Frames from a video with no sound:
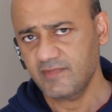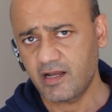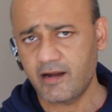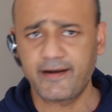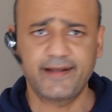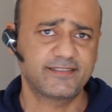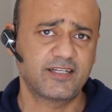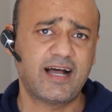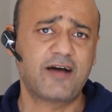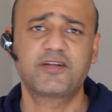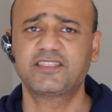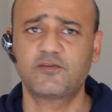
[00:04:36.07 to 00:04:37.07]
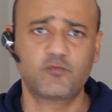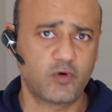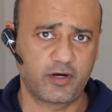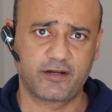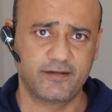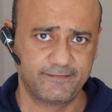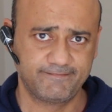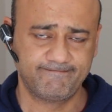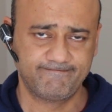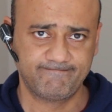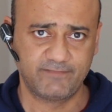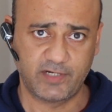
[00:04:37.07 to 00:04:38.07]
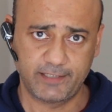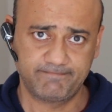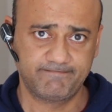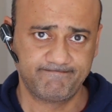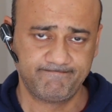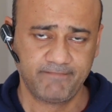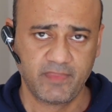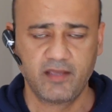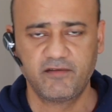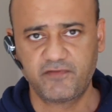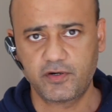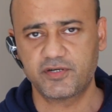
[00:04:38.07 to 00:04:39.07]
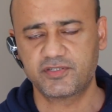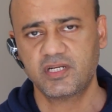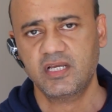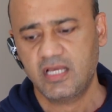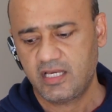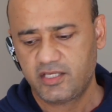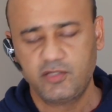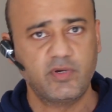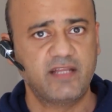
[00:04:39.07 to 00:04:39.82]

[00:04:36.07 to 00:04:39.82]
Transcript: All right, so how does it work, right? First, you